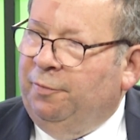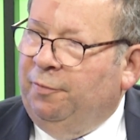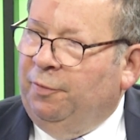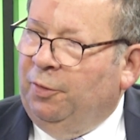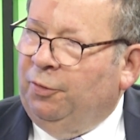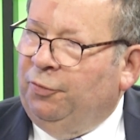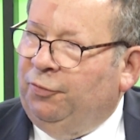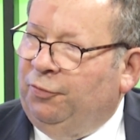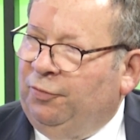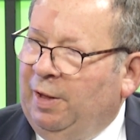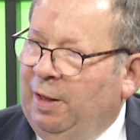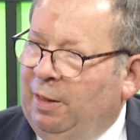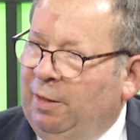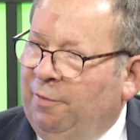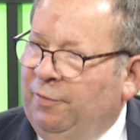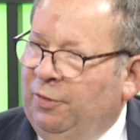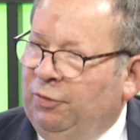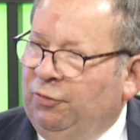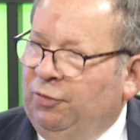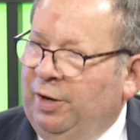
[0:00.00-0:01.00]
diverse
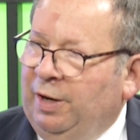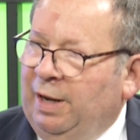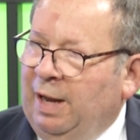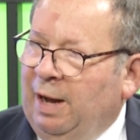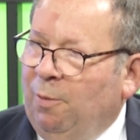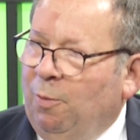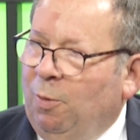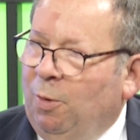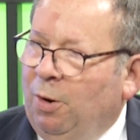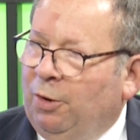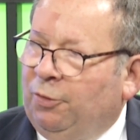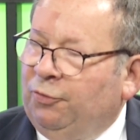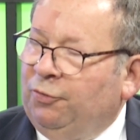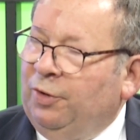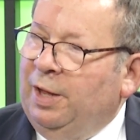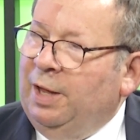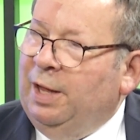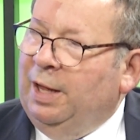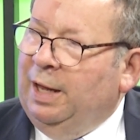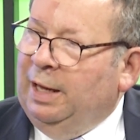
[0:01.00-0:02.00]
television
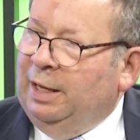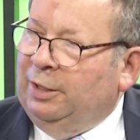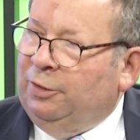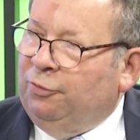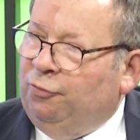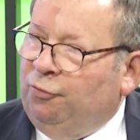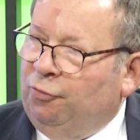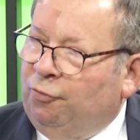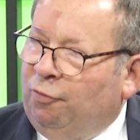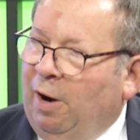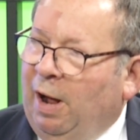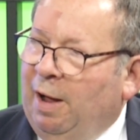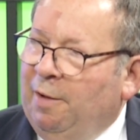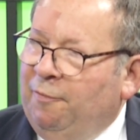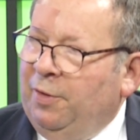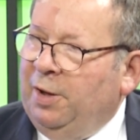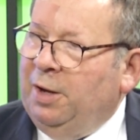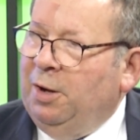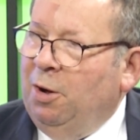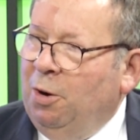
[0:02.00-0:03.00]
networks in
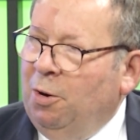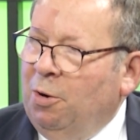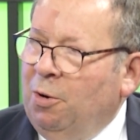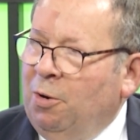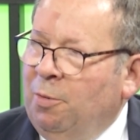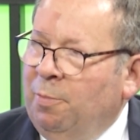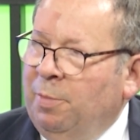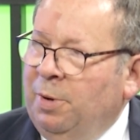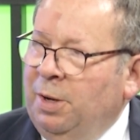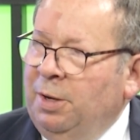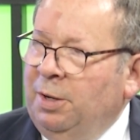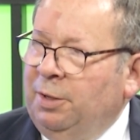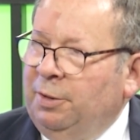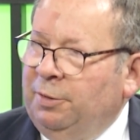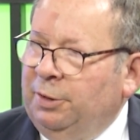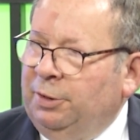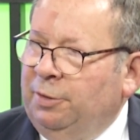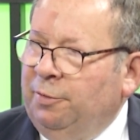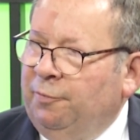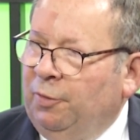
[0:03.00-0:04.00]
driving home
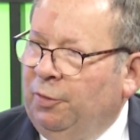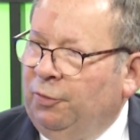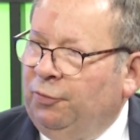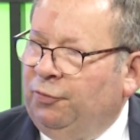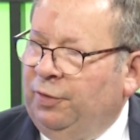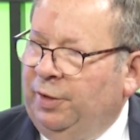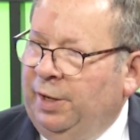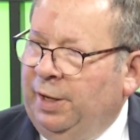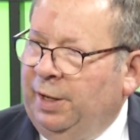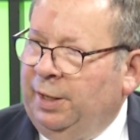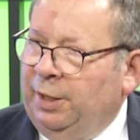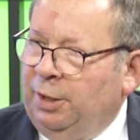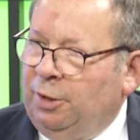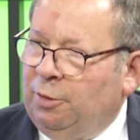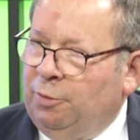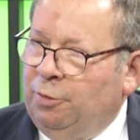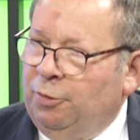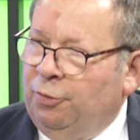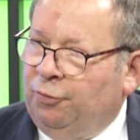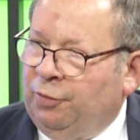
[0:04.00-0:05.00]
the diversity and
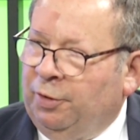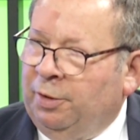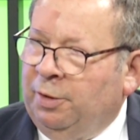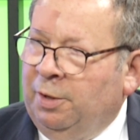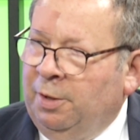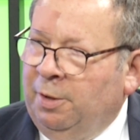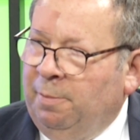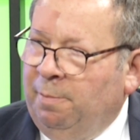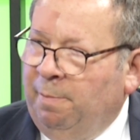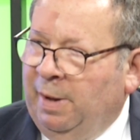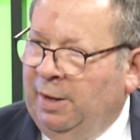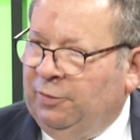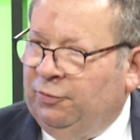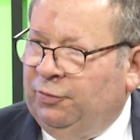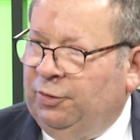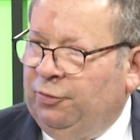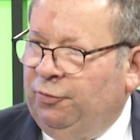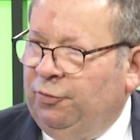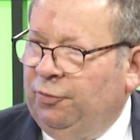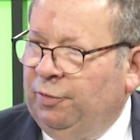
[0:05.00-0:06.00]
inclusion
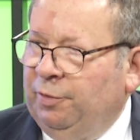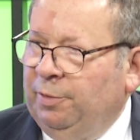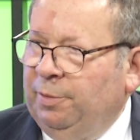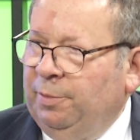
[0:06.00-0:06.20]
message.